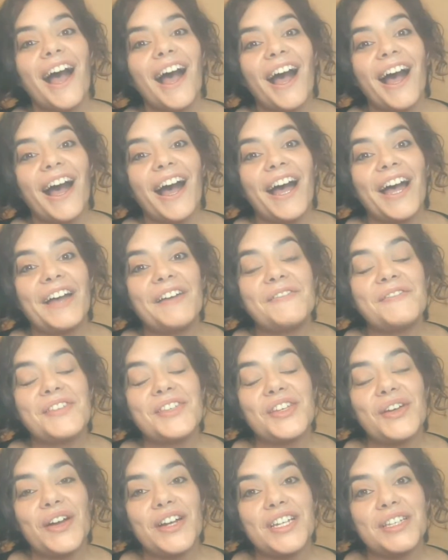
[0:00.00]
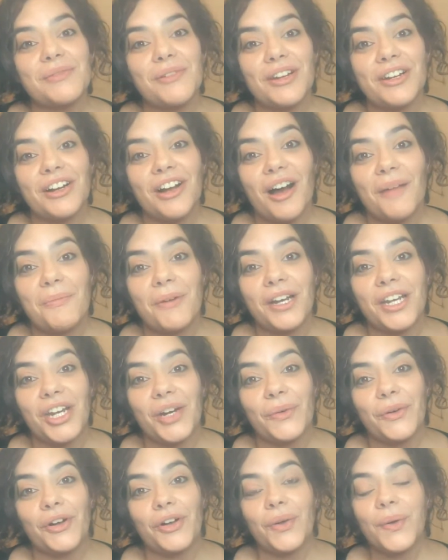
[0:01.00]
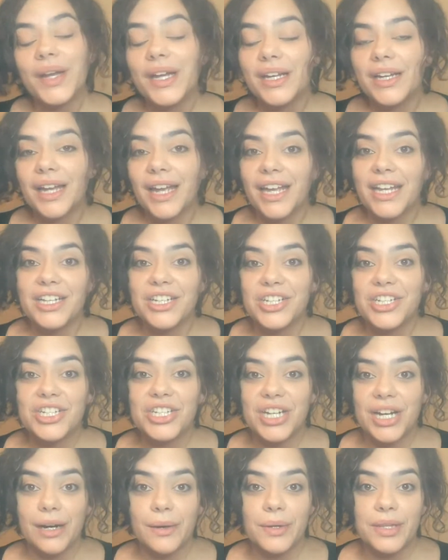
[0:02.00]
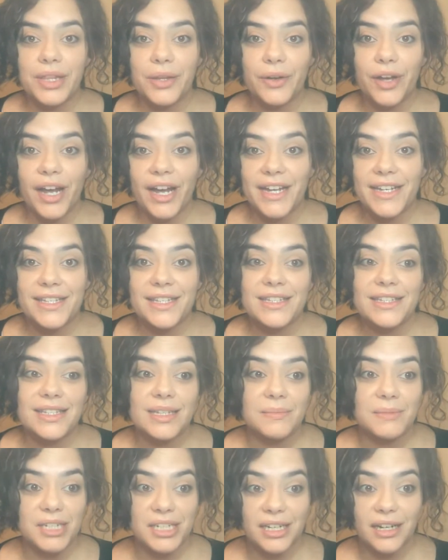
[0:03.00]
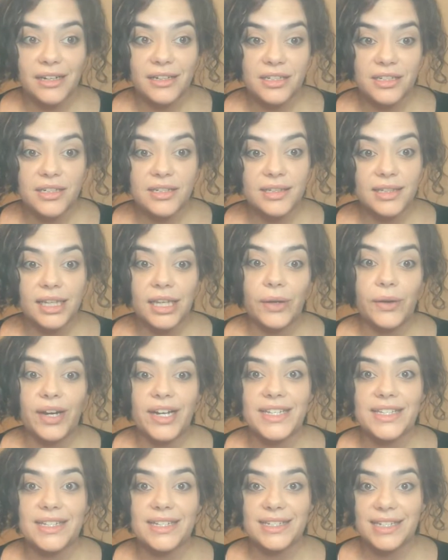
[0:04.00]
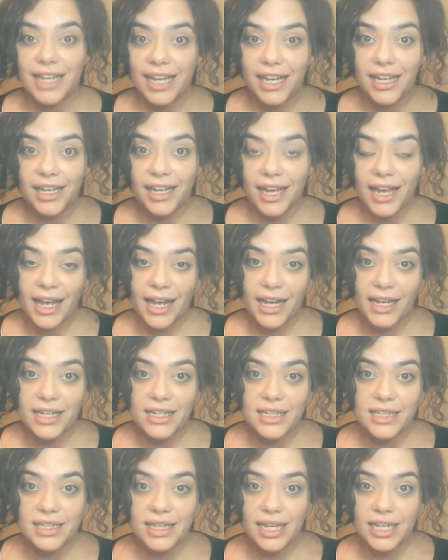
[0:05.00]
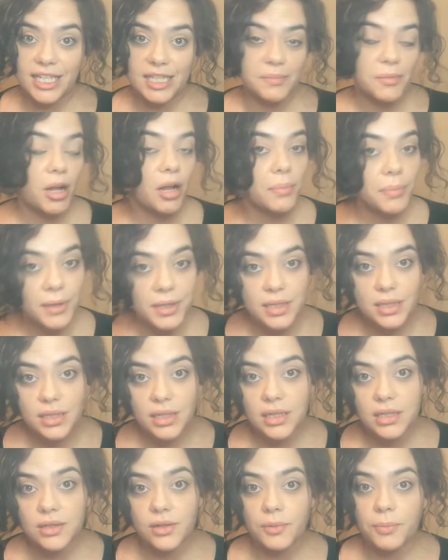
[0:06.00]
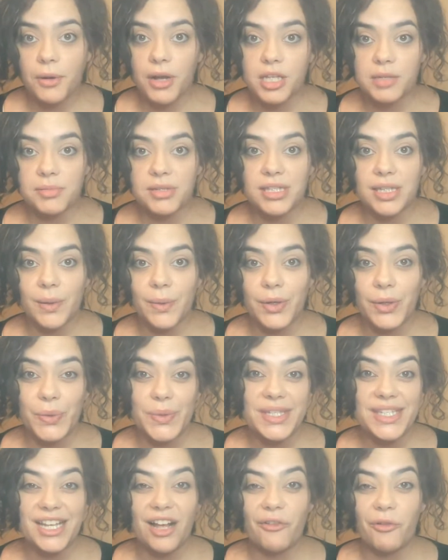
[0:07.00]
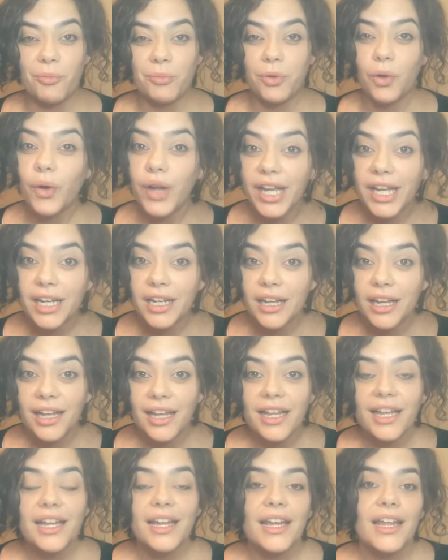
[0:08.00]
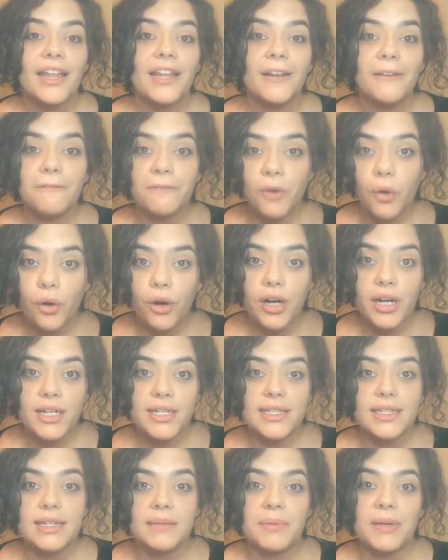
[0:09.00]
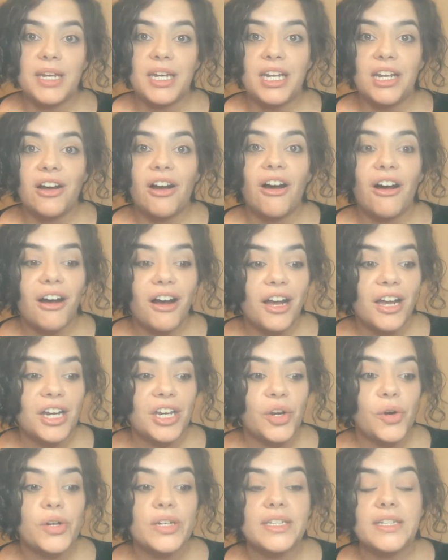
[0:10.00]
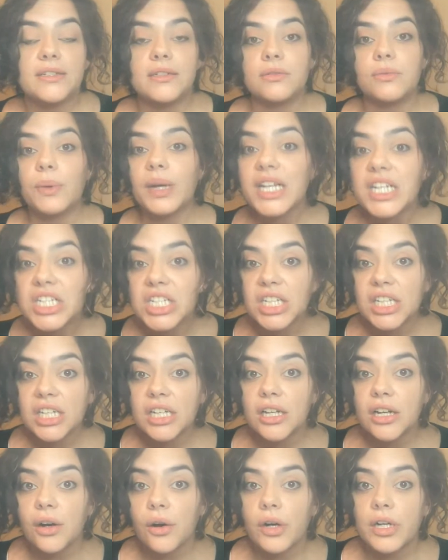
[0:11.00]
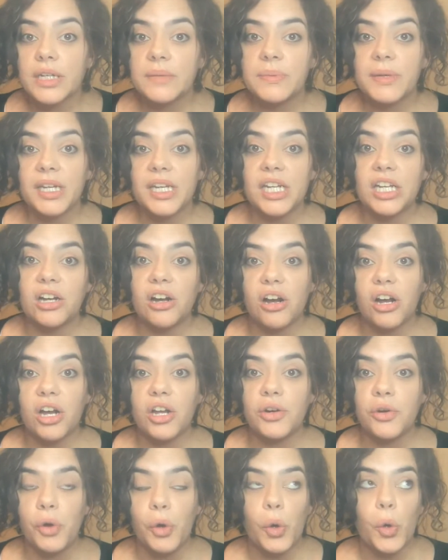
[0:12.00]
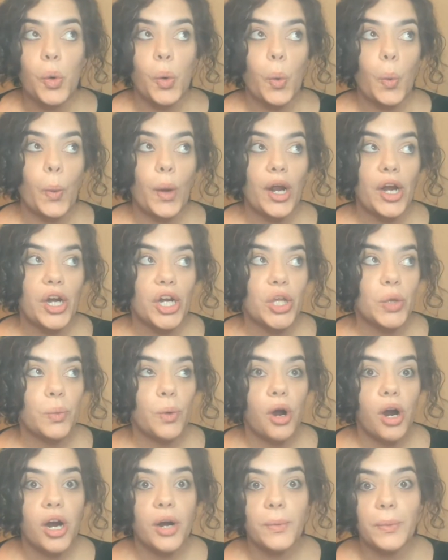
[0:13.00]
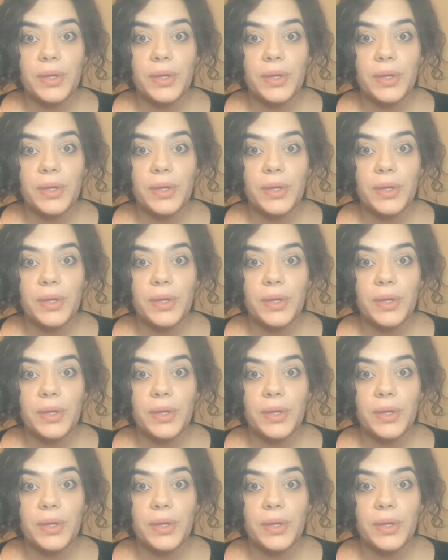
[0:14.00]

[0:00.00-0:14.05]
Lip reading: So I just wanted to hop on here real quick and just share with you guys some deductions that you guys can take as a small business or possibly someone who is self-employed. And of course, depending on your situation or depending on where you are